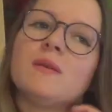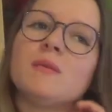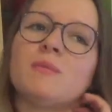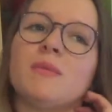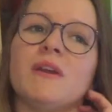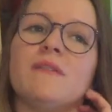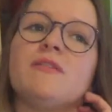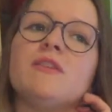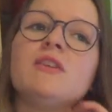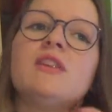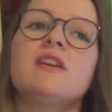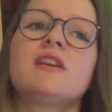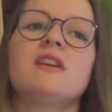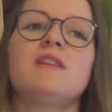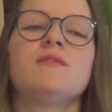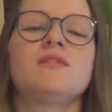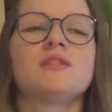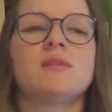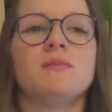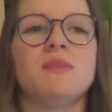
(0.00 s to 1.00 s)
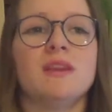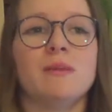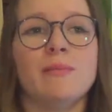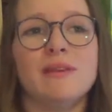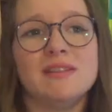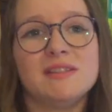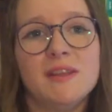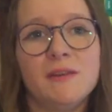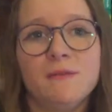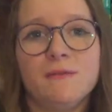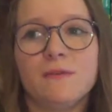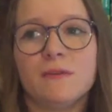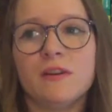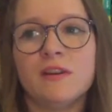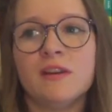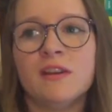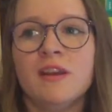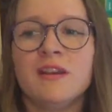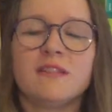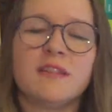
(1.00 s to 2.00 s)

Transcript: but if you're looking for something a bit different,